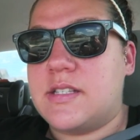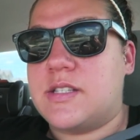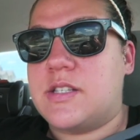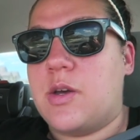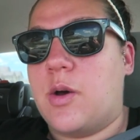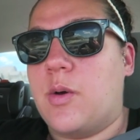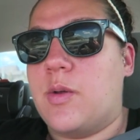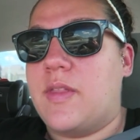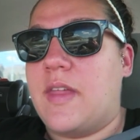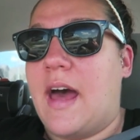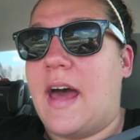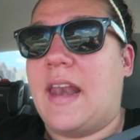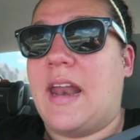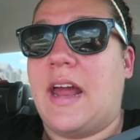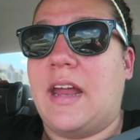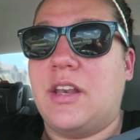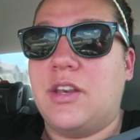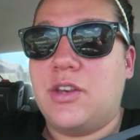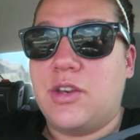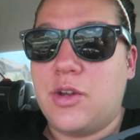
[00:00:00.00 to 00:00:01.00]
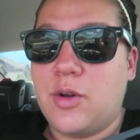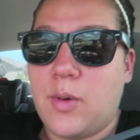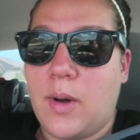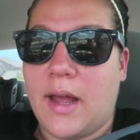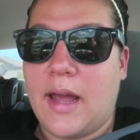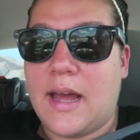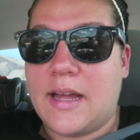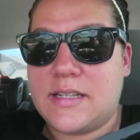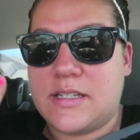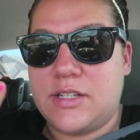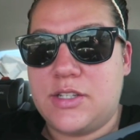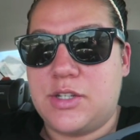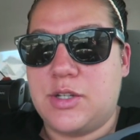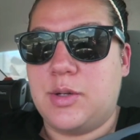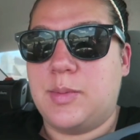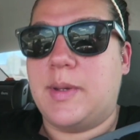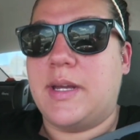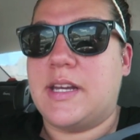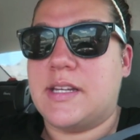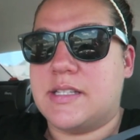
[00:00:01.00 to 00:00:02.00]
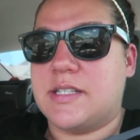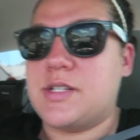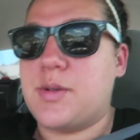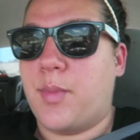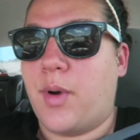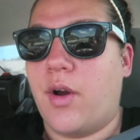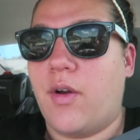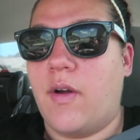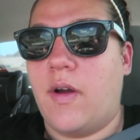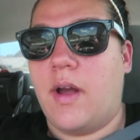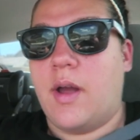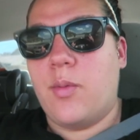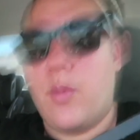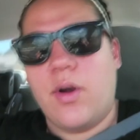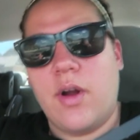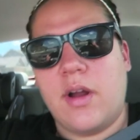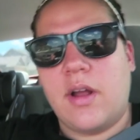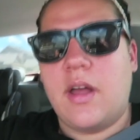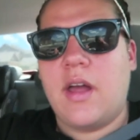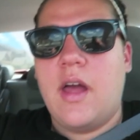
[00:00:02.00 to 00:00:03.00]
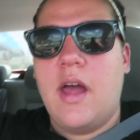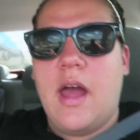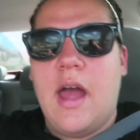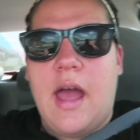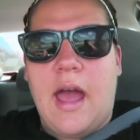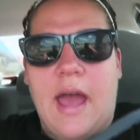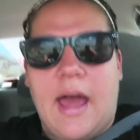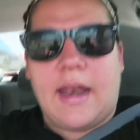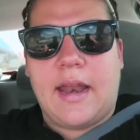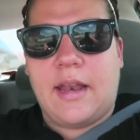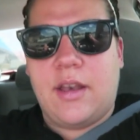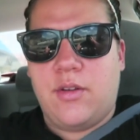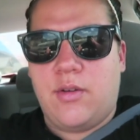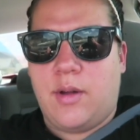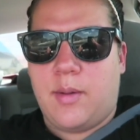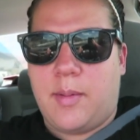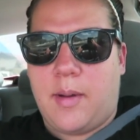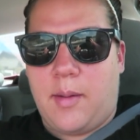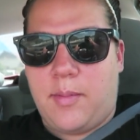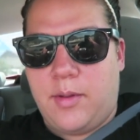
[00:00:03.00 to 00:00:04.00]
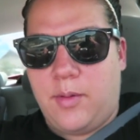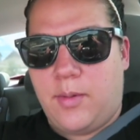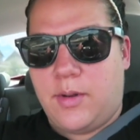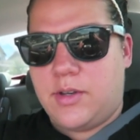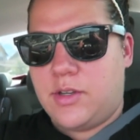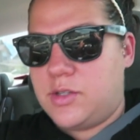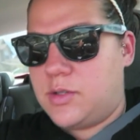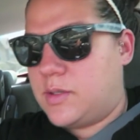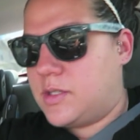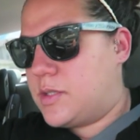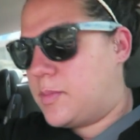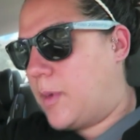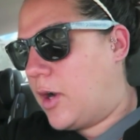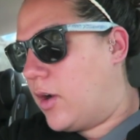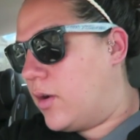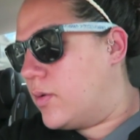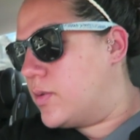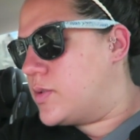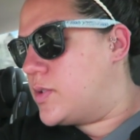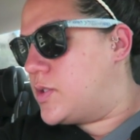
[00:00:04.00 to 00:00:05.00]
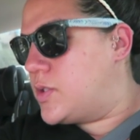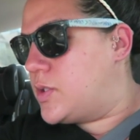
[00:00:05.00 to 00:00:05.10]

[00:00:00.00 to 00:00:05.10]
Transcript: So that I knew I had to do because tomorrow I work and I knew I probably wouldn't do it tomorrow.